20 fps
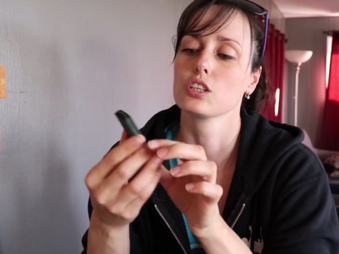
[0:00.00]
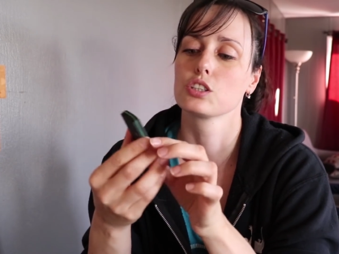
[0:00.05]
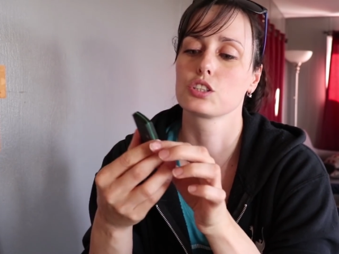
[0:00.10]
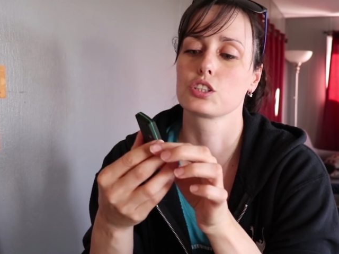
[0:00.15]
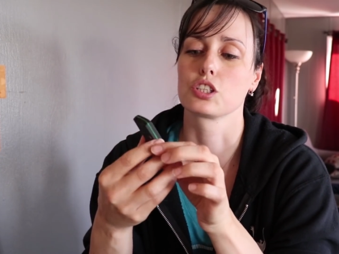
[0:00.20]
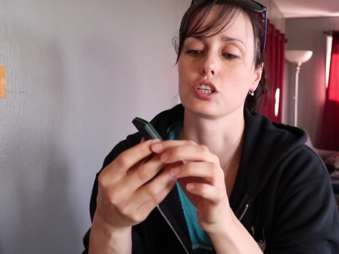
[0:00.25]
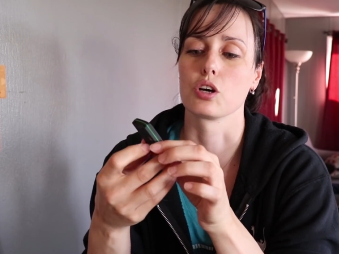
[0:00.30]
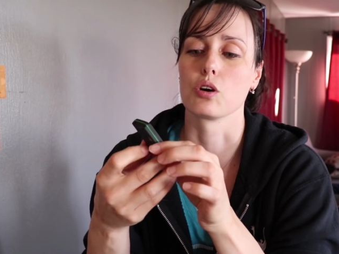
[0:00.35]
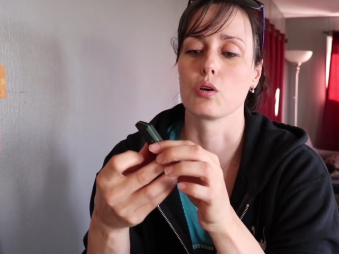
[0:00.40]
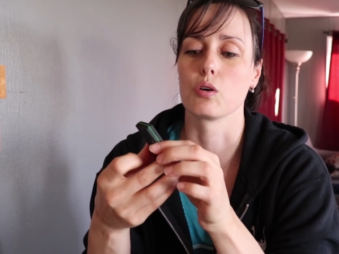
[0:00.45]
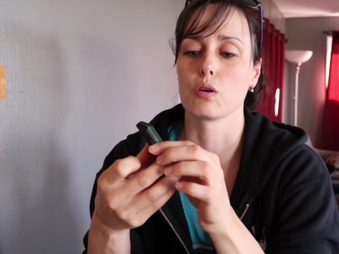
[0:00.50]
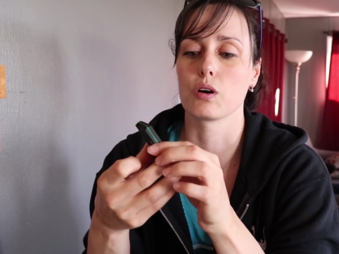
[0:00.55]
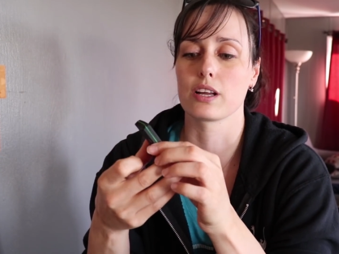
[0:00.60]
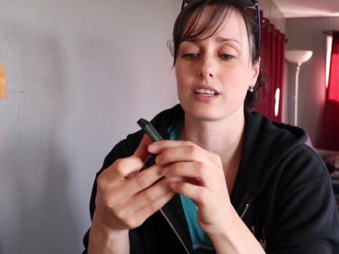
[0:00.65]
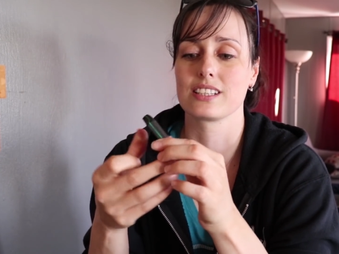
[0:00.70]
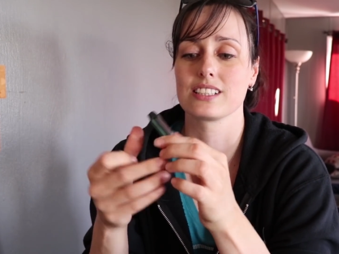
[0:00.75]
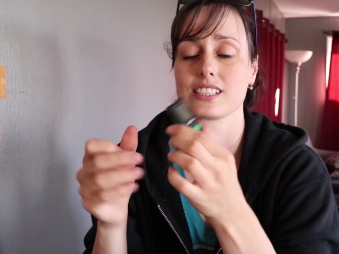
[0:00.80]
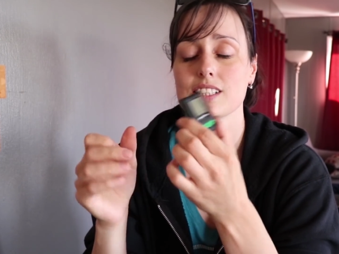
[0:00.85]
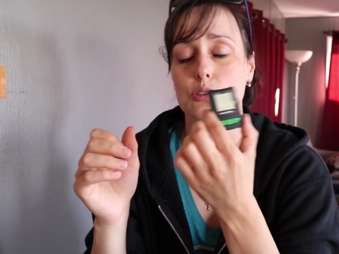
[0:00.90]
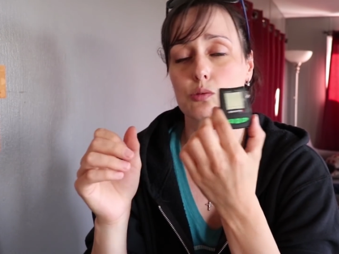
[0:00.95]
So
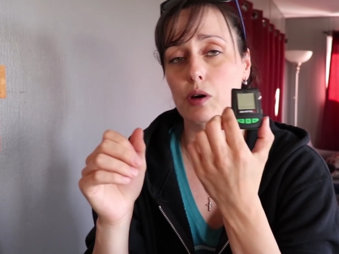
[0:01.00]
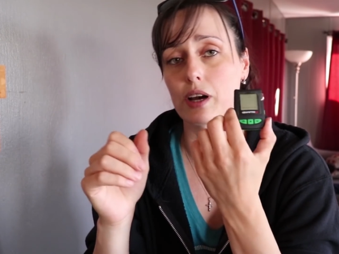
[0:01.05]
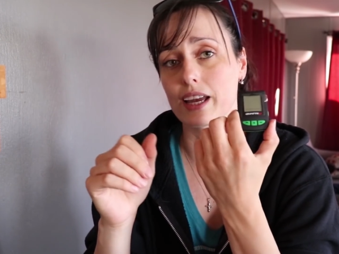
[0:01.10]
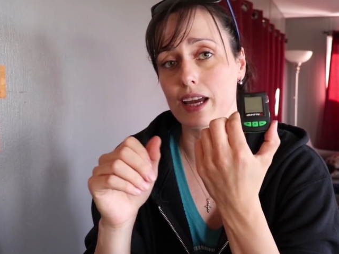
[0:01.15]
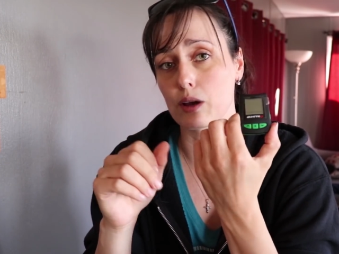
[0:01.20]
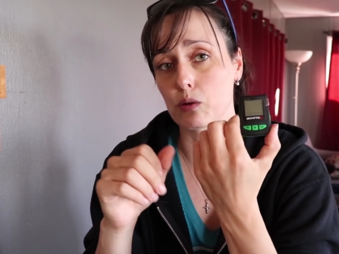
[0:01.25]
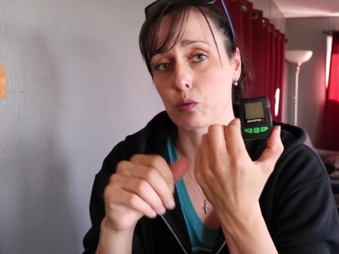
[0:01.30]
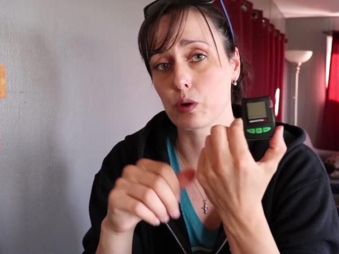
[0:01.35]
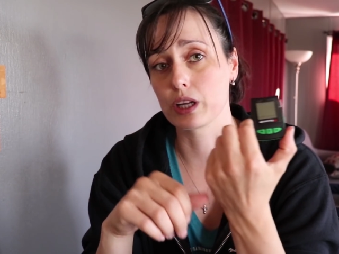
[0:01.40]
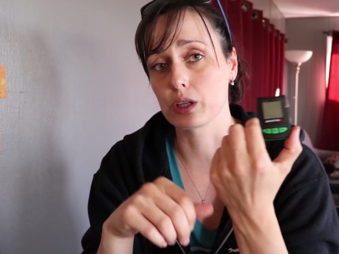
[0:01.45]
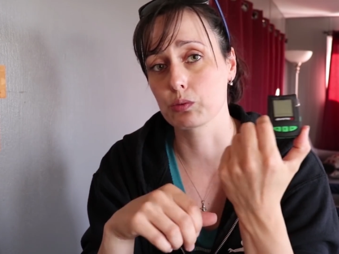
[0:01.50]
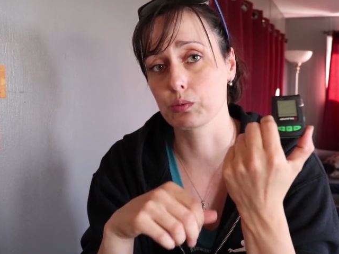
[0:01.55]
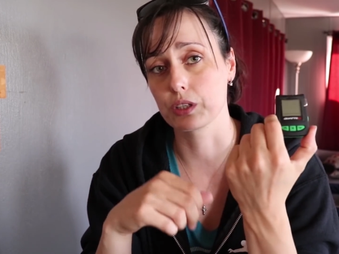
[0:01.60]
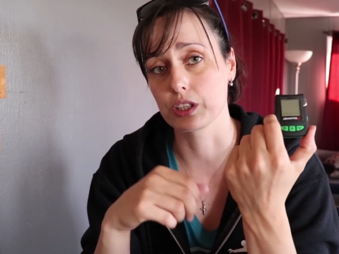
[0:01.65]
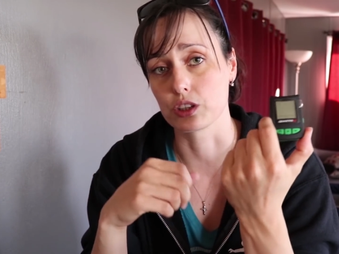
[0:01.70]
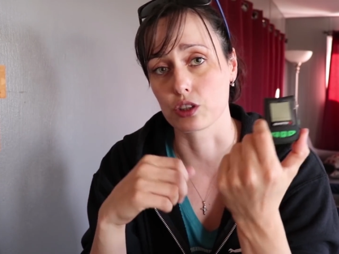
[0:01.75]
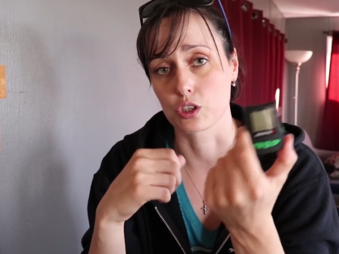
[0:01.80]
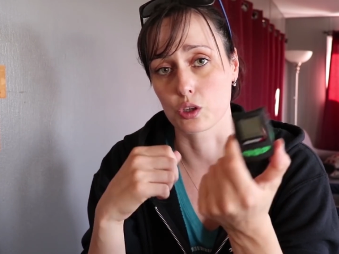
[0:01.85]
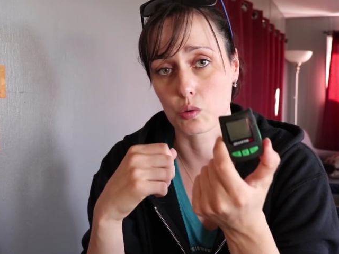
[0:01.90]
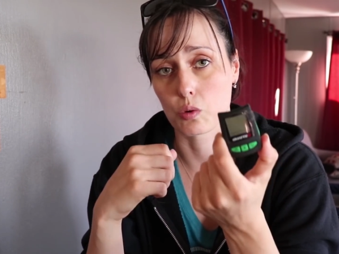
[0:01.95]
this is why I went
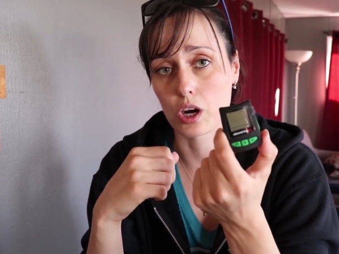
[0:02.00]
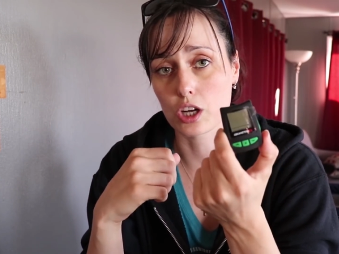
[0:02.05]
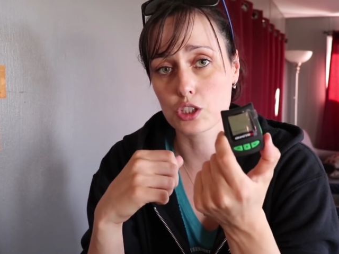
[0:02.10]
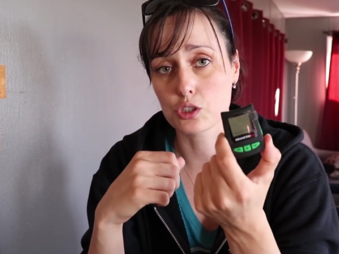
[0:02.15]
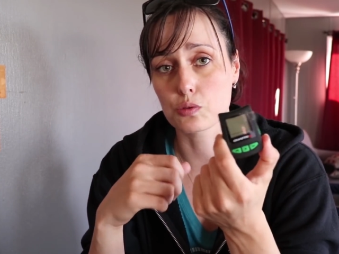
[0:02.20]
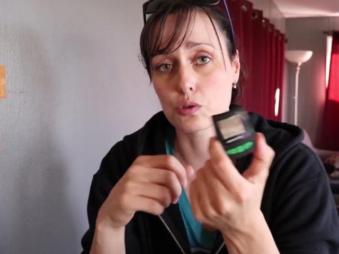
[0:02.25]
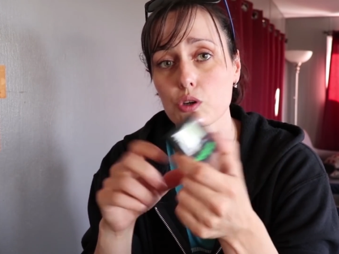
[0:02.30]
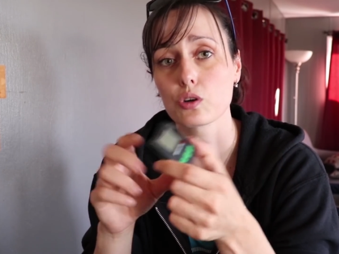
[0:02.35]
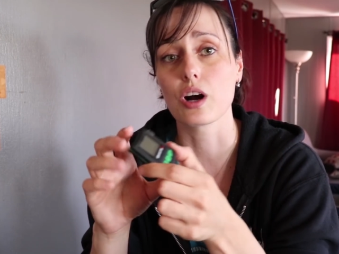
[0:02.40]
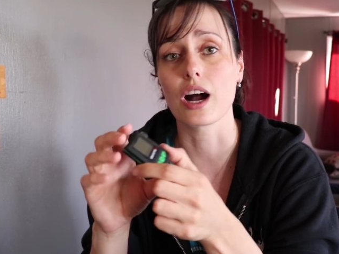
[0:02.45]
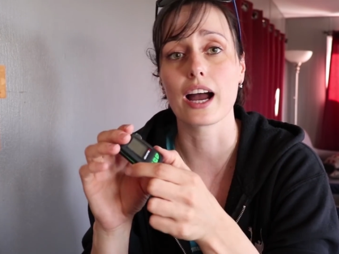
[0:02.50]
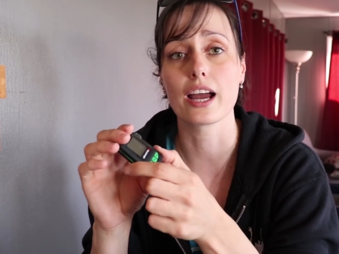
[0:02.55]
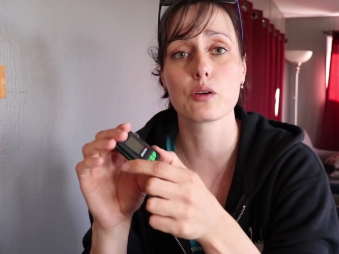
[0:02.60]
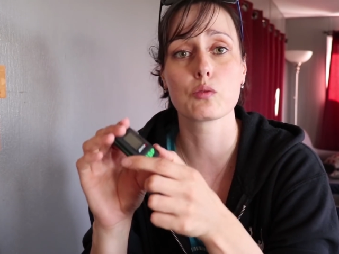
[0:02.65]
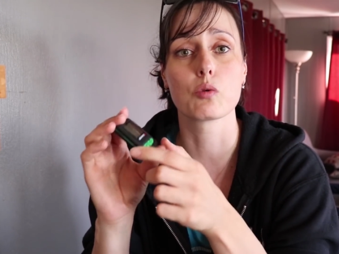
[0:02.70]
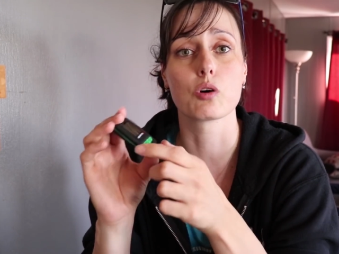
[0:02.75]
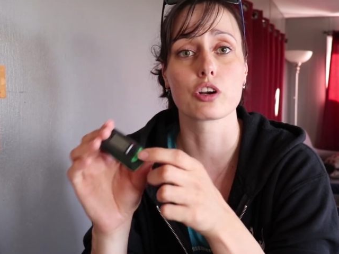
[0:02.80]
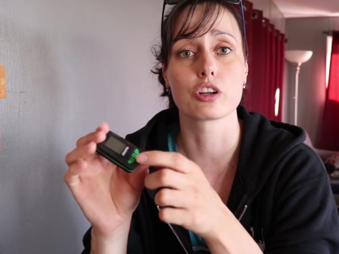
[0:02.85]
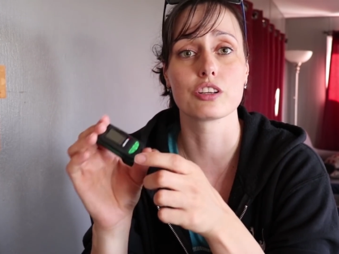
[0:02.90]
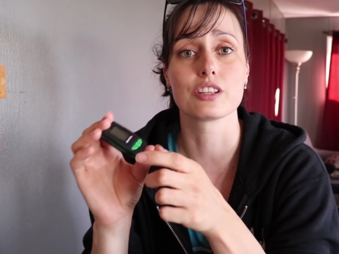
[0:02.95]
with the Quattro.
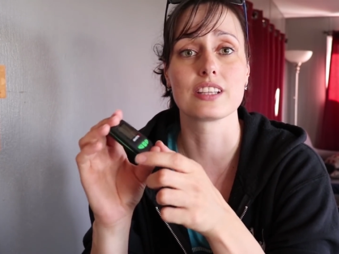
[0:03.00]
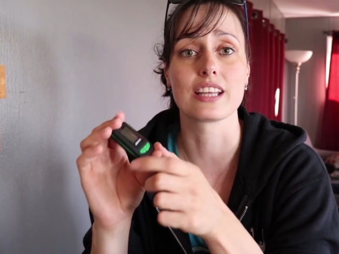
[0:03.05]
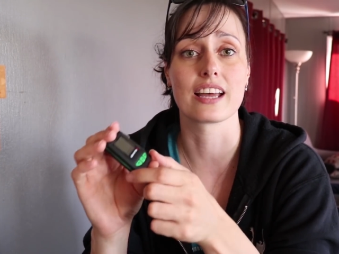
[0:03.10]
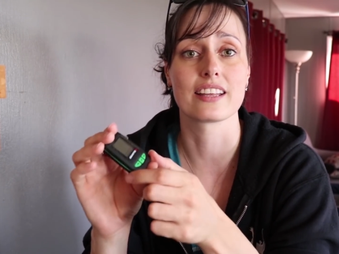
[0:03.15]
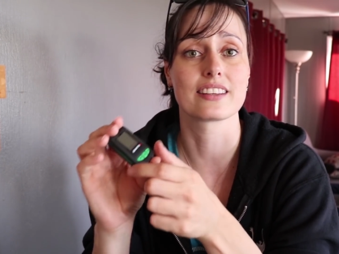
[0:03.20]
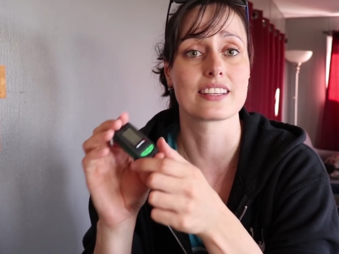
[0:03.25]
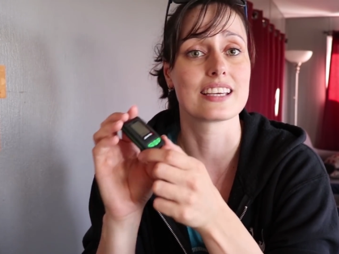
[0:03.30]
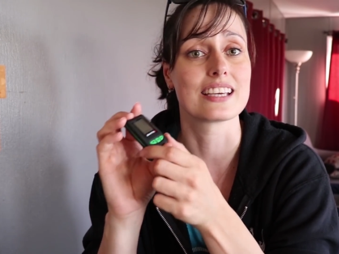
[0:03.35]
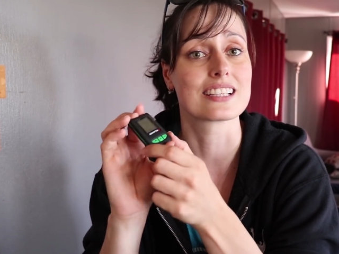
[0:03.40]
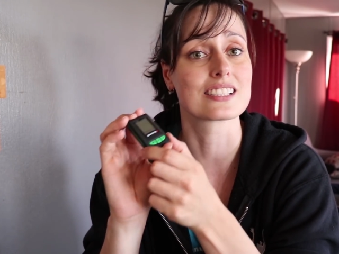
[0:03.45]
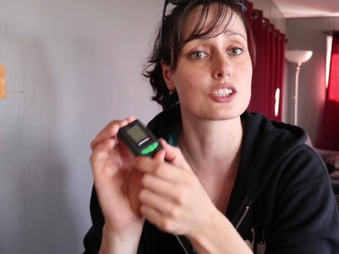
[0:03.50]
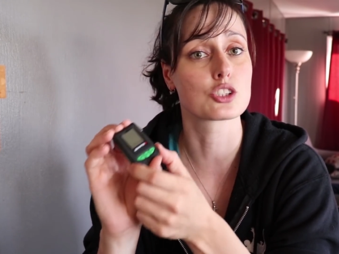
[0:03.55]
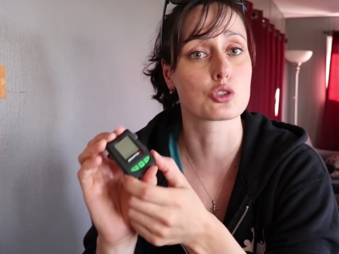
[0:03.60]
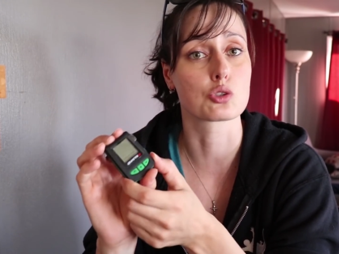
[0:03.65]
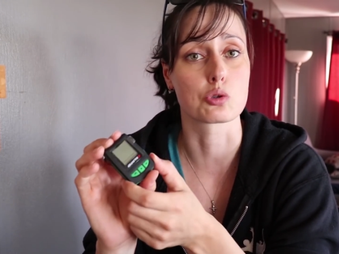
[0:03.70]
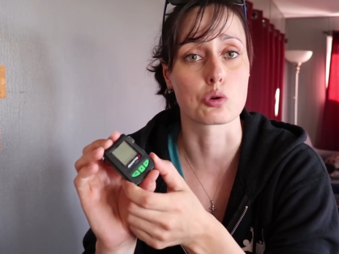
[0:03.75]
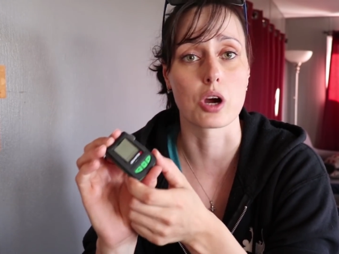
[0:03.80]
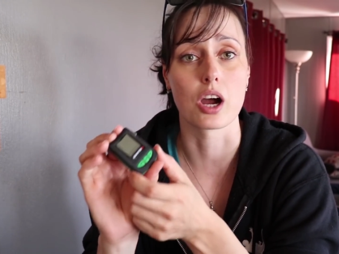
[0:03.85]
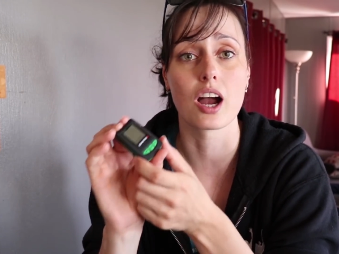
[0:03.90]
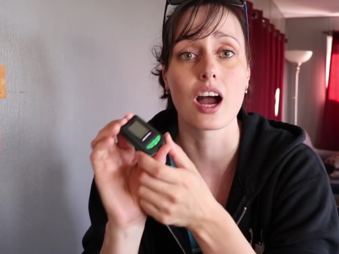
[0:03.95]
I wanted that
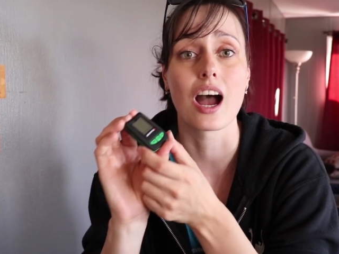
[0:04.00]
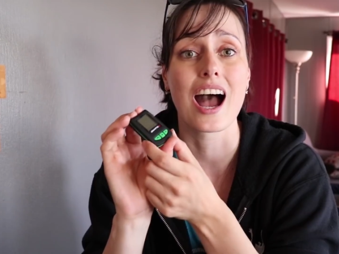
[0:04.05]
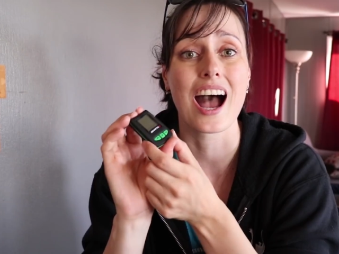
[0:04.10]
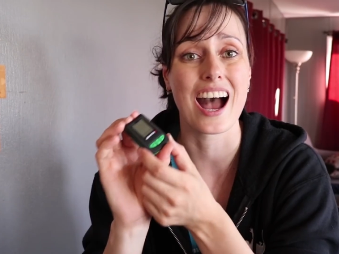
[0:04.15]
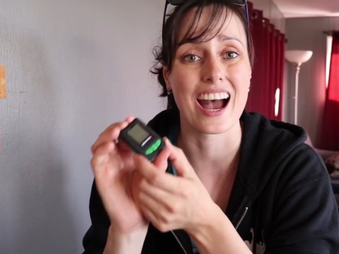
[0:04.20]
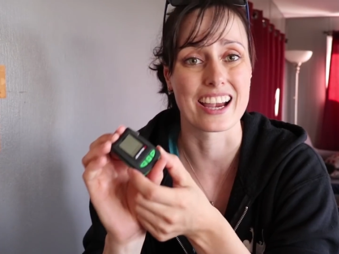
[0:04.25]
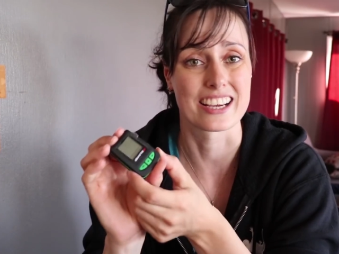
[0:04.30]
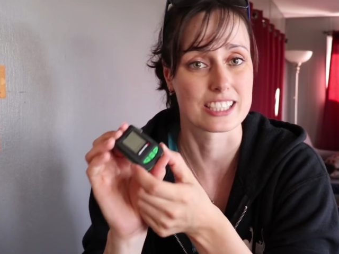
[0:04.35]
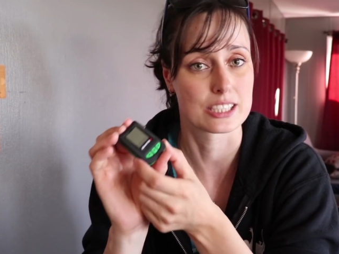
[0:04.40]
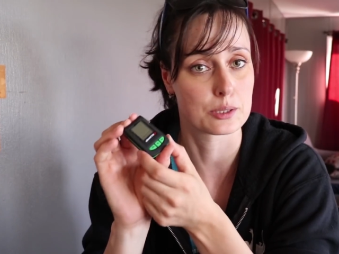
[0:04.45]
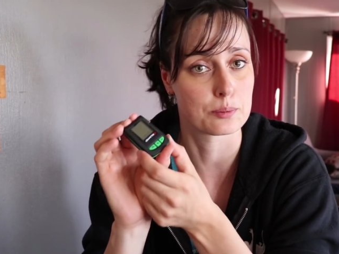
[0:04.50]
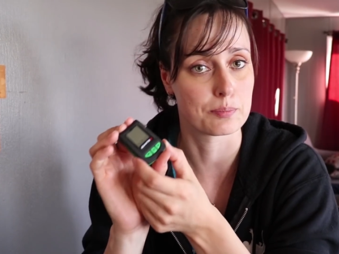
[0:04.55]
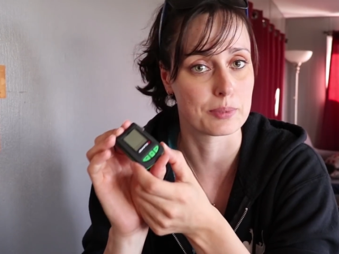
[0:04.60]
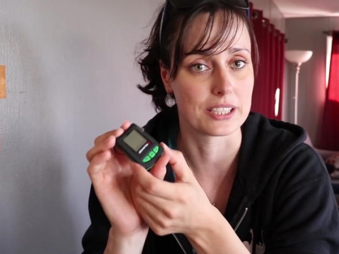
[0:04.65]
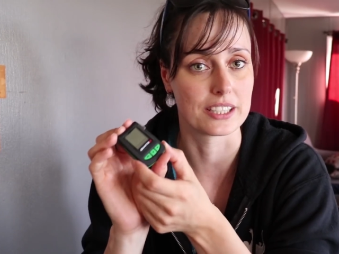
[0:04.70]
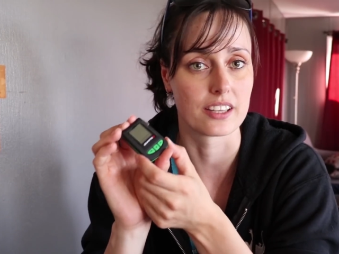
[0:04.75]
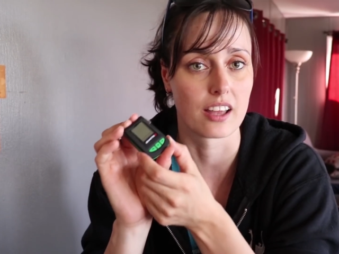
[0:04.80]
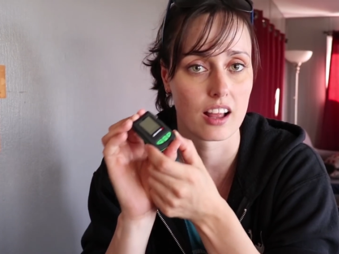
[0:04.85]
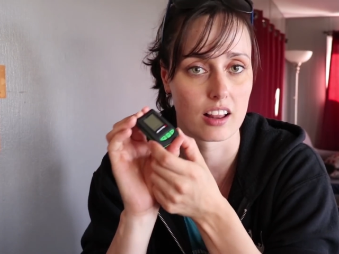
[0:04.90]
extra high speed